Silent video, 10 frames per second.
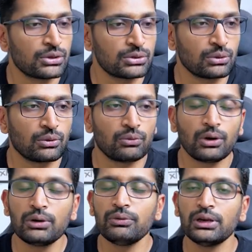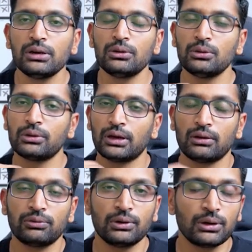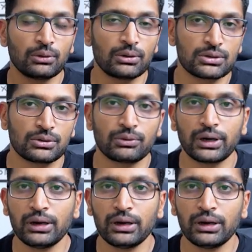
So what we need to carefully notice over